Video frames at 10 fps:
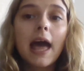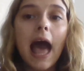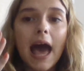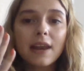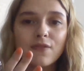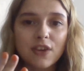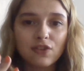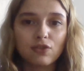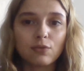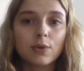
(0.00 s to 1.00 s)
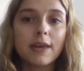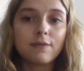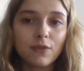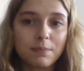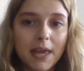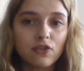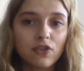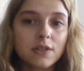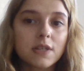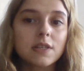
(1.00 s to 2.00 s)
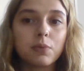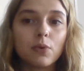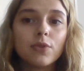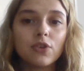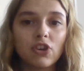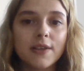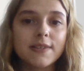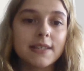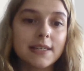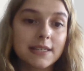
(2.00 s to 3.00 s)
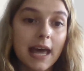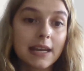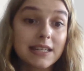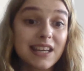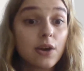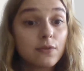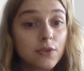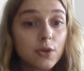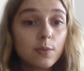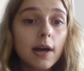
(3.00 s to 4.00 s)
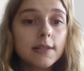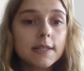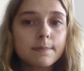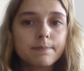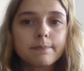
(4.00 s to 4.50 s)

and visual information to support the child's understanding of new words.